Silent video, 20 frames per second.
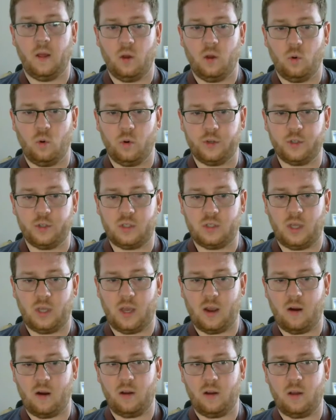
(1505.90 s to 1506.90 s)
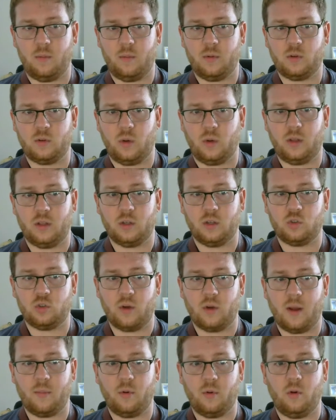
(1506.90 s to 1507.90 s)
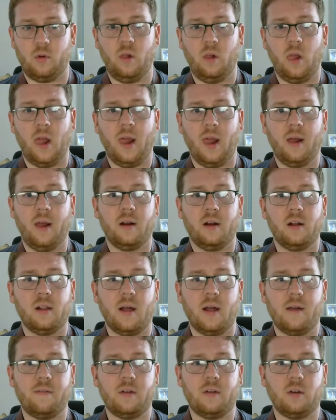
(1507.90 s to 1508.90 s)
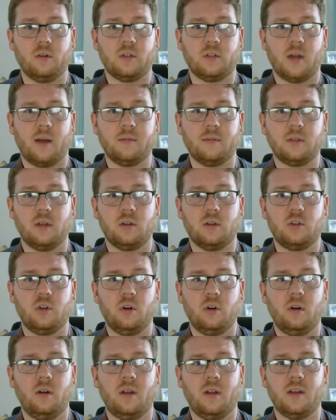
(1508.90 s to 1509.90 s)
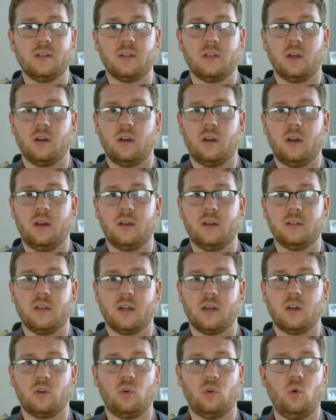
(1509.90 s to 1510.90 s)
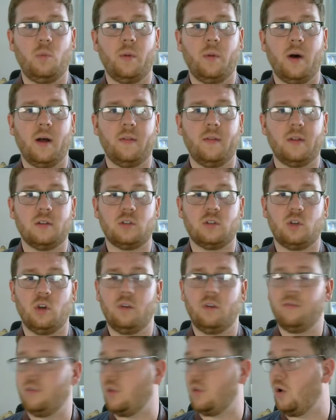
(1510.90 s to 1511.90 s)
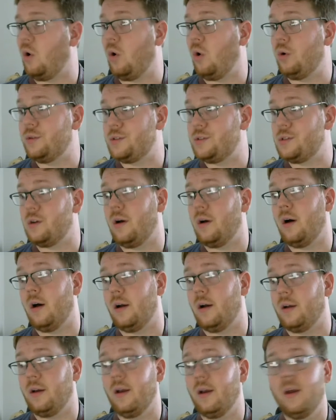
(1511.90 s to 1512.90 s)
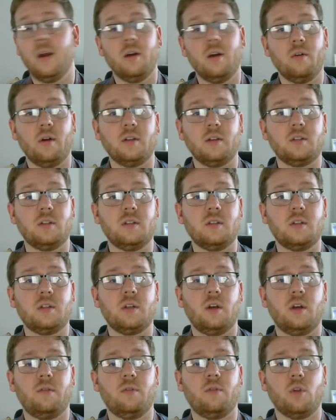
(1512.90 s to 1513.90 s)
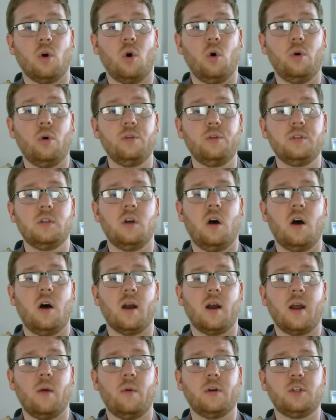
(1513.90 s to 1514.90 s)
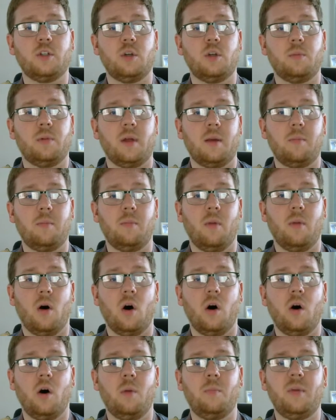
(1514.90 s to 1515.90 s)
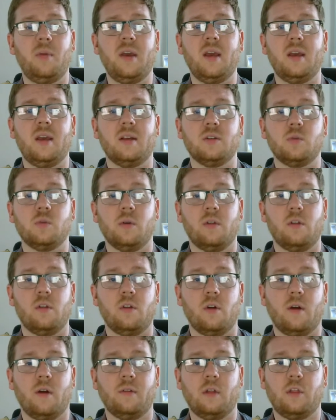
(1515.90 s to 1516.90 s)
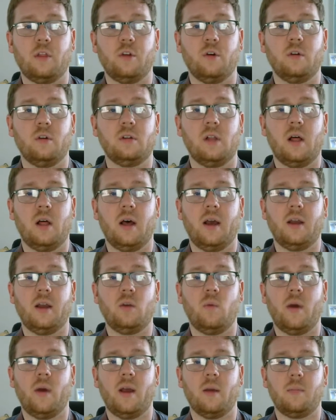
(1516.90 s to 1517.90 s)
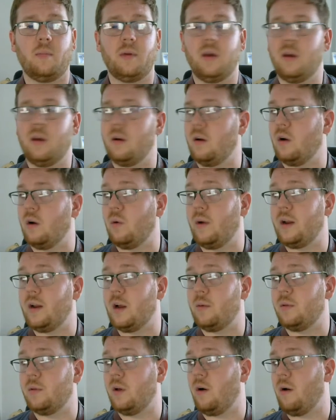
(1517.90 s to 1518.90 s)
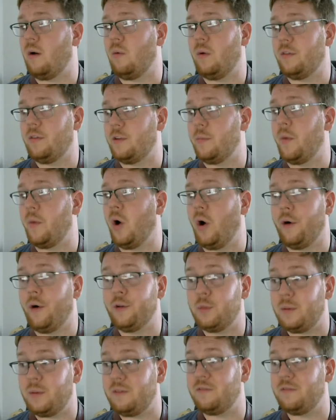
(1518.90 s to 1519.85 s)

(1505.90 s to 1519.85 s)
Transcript: which is the area between the treble, clef, and your time signature, is like a coupon that's good for the whole song. Right? So this is saying for the whole song, I want you to play all B's, whether they're on the 3rd line, way up here, or way down below. I want them all to be